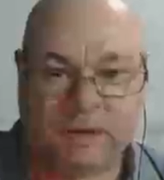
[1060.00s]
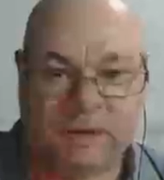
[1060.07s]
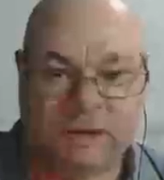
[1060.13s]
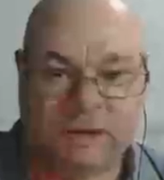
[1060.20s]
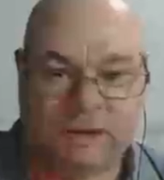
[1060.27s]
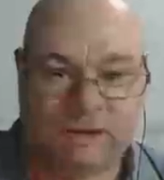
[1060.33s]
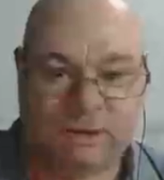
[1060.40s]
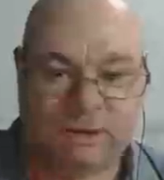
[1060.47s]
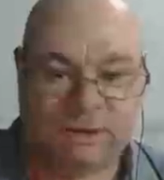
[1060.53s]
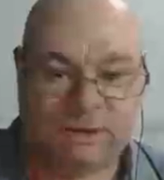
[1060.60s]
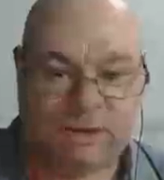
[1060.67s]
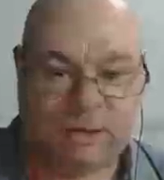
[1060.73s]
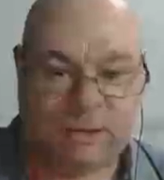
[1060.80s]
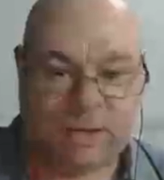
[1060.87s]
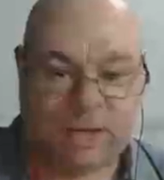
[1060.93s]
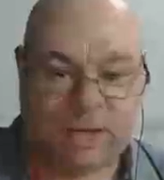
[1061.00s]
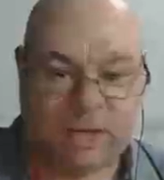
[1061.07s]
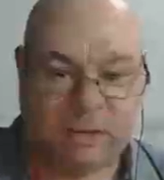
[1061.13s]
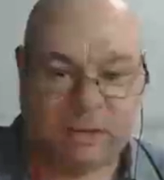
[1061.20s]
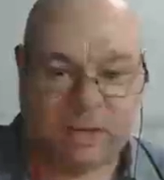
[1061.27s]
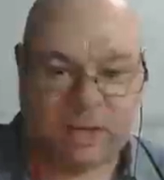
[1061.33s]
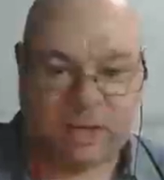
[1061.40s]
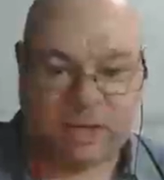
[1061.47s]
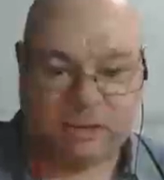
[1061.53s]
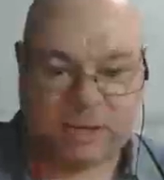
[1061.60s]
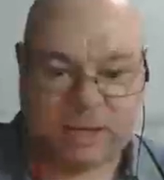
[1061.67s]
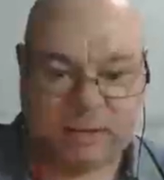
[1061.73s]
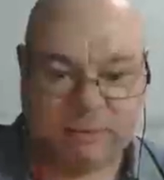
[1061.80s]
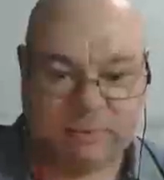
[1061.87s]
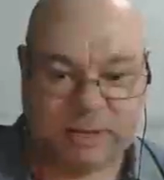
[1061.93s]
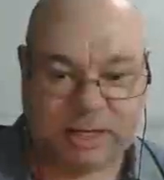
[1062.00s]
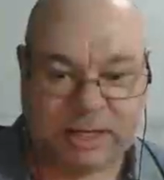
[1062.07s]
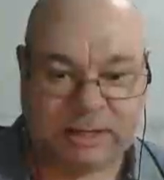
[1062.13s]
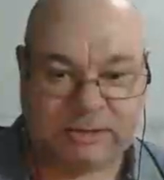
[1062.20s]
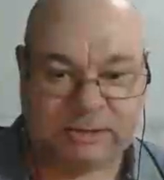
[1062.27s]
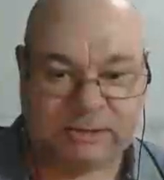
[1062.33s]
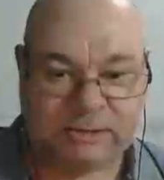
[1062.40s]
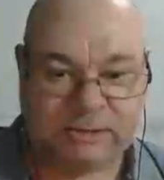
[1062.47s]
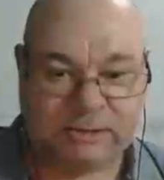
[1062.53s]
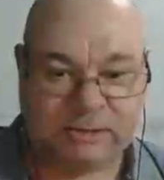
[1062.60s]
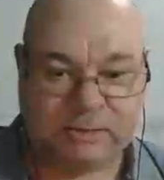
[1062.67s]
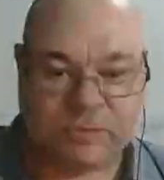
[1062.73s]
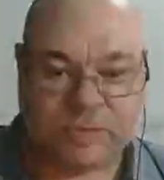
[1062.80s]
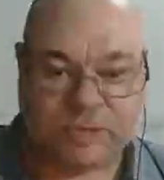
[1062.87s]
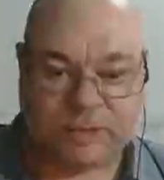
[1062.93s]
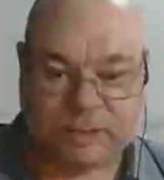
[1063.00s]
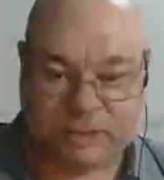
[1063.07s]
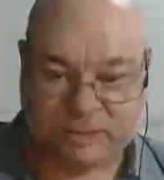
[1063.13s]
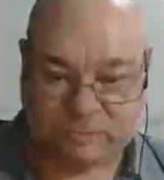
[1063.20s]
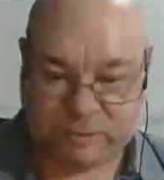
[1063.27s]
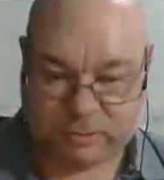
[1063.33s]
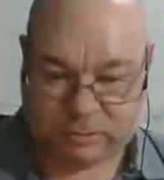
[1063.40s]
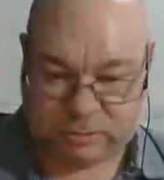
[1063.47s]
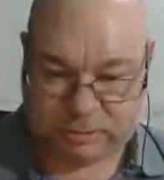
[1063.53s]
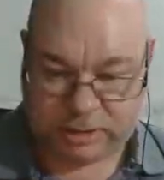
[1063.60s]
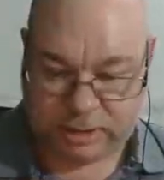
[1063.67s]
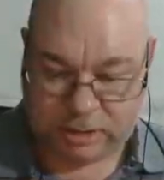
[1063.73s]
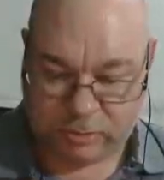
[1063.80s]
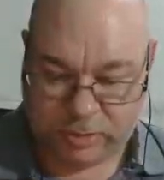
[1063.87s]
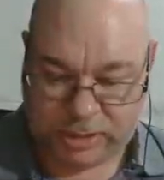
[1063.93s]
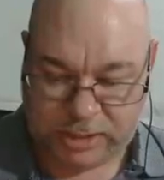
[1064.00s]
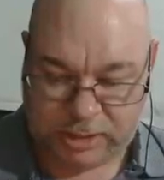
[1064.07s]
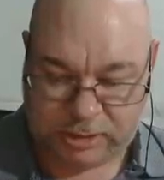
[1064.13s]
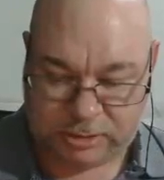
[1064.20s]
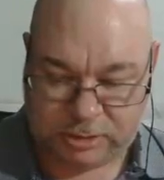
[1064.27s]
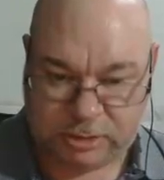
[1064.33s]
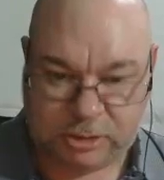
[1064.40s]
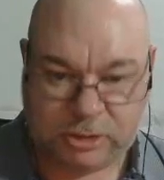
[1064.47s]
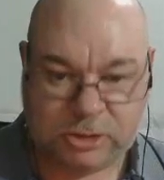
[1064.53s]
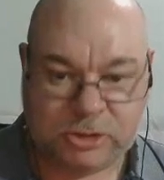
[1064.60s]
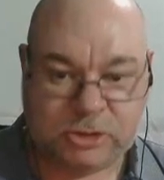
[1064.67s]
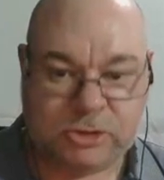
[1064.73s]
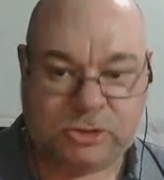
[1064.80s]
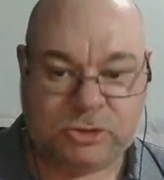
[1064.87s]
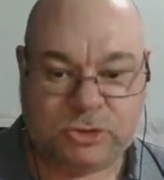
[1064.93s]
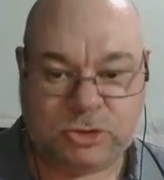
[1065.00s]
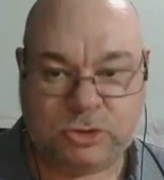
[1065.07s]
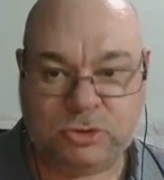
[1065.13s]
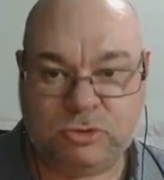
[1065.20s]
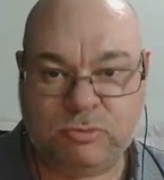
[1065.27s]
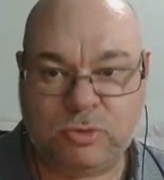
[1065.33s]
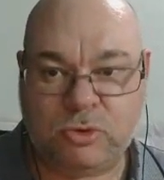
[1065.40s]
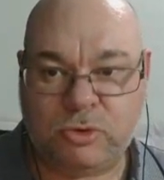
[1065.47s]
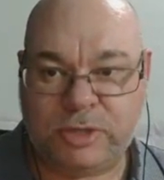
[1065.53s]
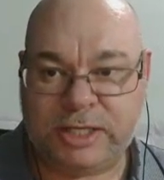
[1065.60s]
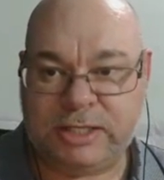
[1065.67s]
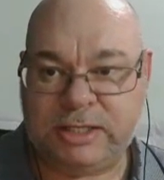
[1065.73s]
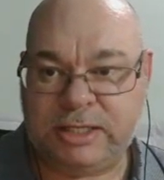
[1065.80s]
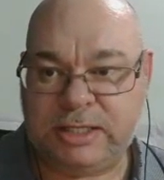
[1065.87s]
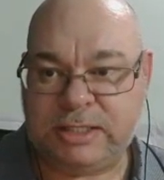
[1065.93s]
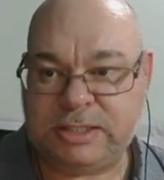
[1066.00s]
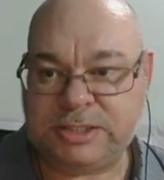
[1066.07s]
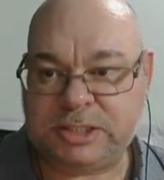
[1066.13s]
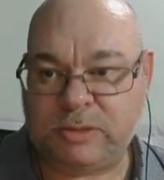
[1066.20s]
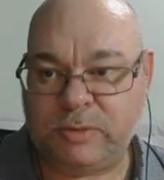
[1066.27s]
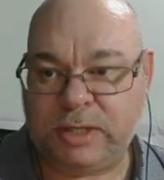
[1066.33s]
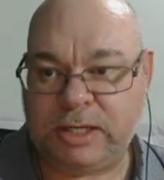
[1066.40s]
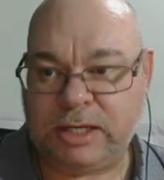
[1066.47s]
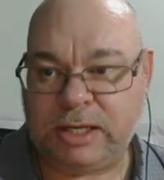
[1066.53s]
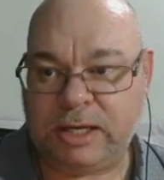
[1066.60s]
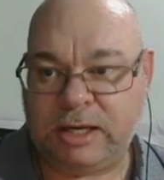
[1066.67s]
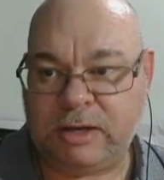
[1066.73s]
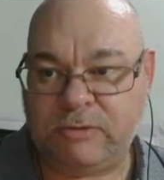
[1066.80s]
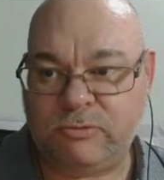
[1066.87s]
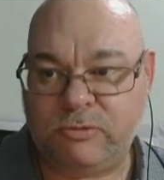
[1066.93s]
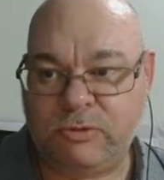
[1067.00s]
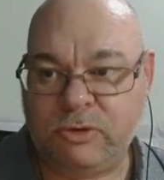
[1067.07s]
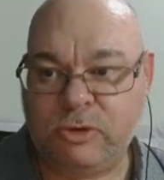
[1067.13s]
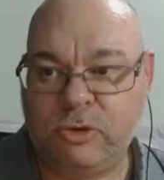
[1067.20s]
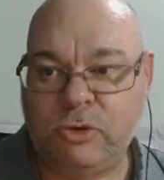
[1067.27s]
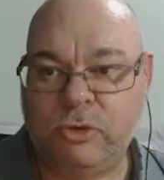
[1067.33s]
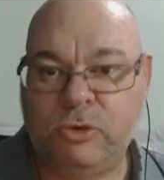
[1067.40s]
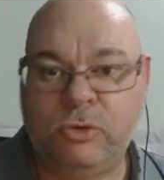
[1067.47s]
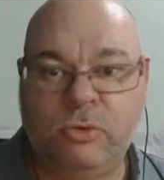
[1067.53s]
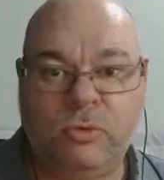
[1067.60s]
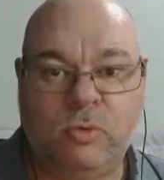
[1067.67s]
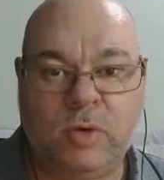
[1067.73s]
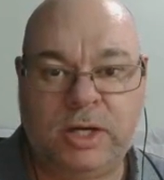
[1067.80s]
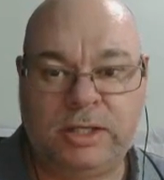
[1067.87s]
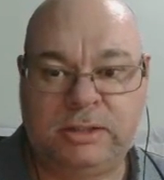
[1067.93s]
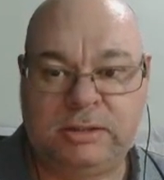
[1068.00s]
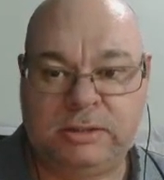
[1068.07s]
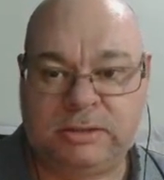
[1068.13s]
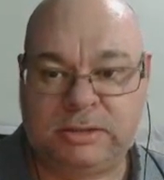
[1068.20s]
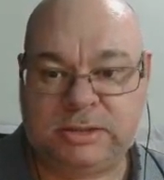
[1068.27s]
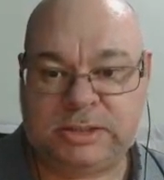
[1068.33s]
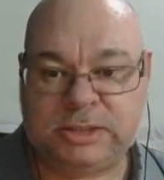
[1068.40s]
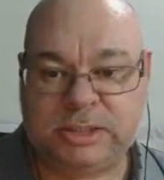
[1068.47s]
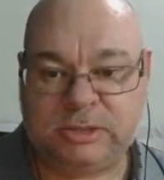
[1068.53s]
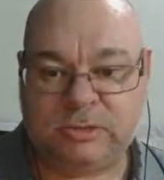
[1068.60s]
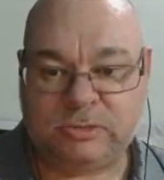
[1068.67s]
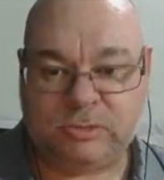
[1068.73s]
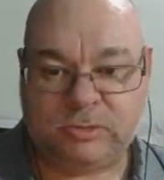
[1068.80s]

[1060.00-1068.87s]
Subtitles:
And there we are. We are up at the right level. Now we need two more in here, so we're going to have one single